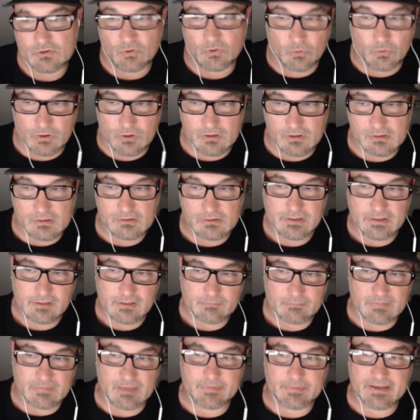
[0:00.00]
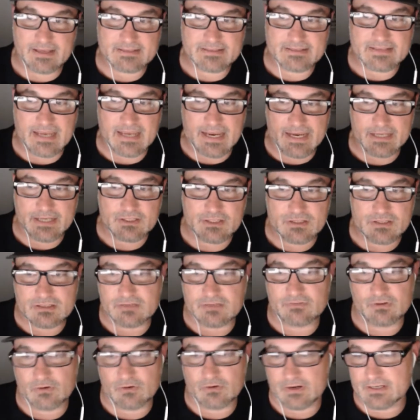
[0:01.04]
or maybe as agents
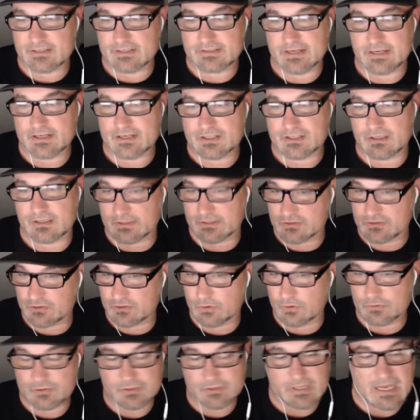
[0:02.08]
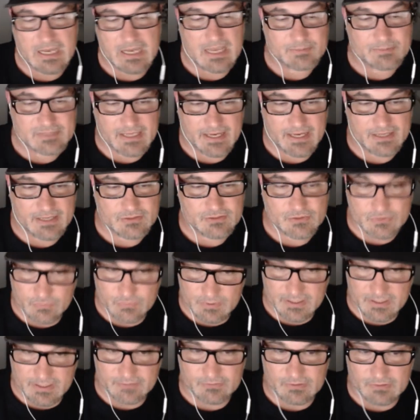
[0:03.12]
of an organization, like soldiers, cops, gangsters,
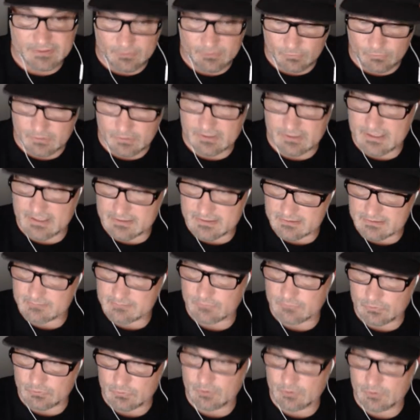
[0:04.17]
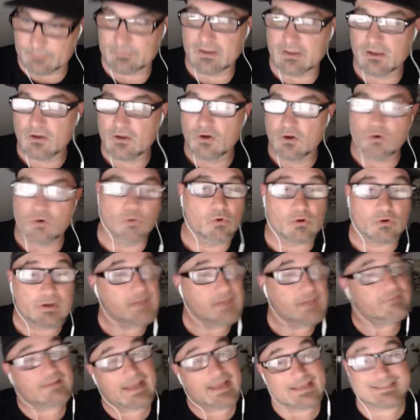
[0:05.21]
whatever, like an organized group, or
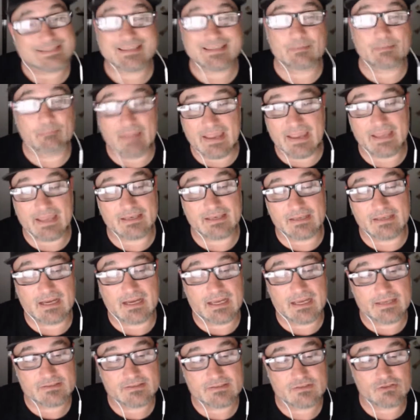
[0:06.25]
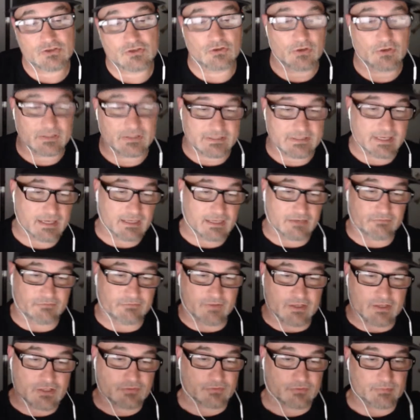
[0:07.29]
even as the bad guys. So you could take an
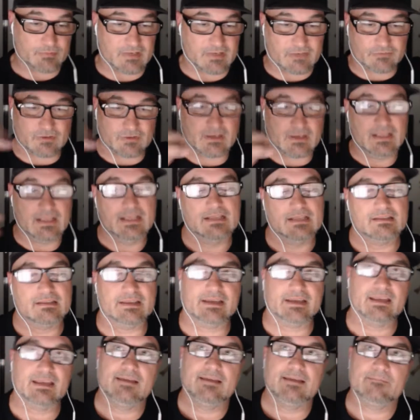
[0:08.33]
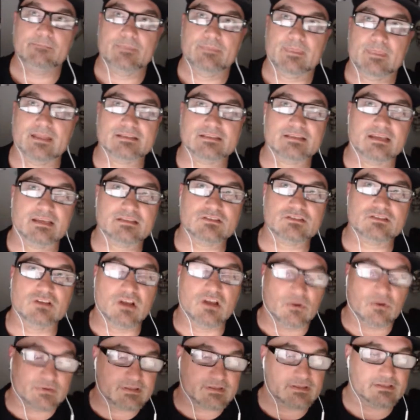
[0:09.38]
adventure from different, like, let's say it's to
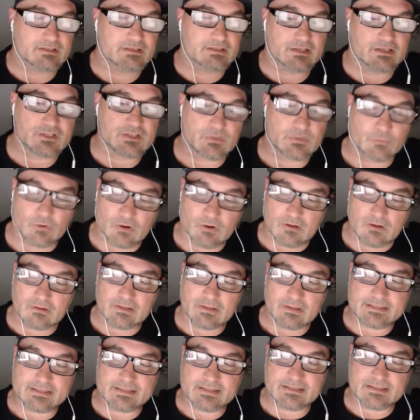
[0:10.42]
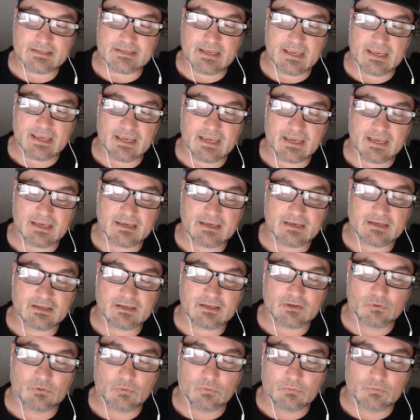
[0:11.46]
go into the dungeon. Well, let's say
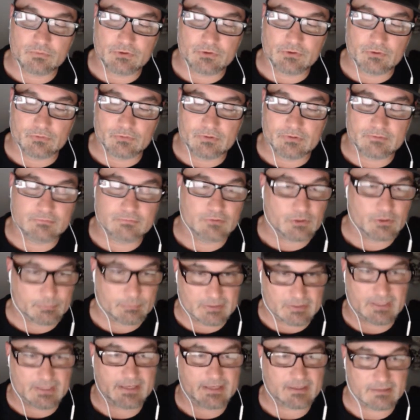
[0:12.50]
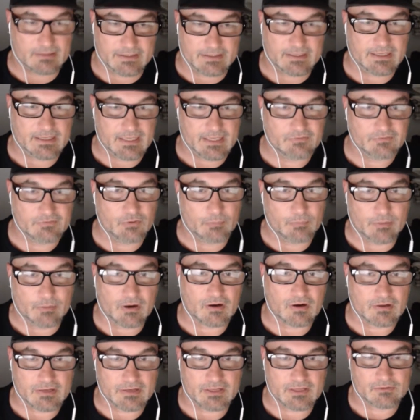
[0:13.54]
you're playing like an evil
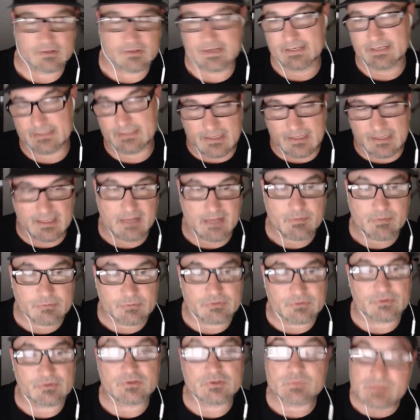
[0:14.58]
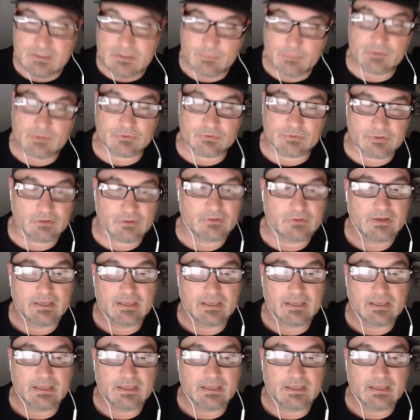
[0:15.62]
party, right? Not a lot of people do this, but some people do.